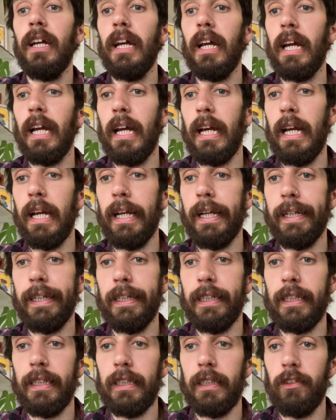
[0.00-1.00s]

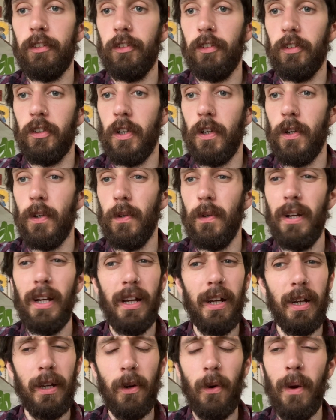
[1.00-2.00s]

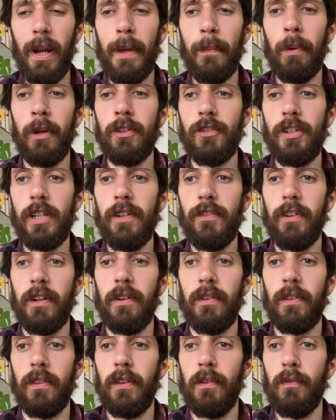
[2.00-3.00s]
Quite a bunch
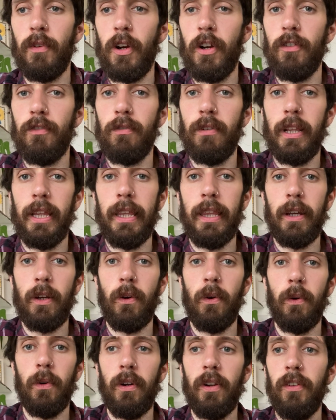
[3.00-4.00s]
easier than the verse, really, the
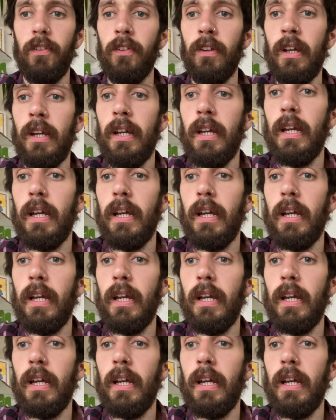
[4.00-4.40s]
chorus.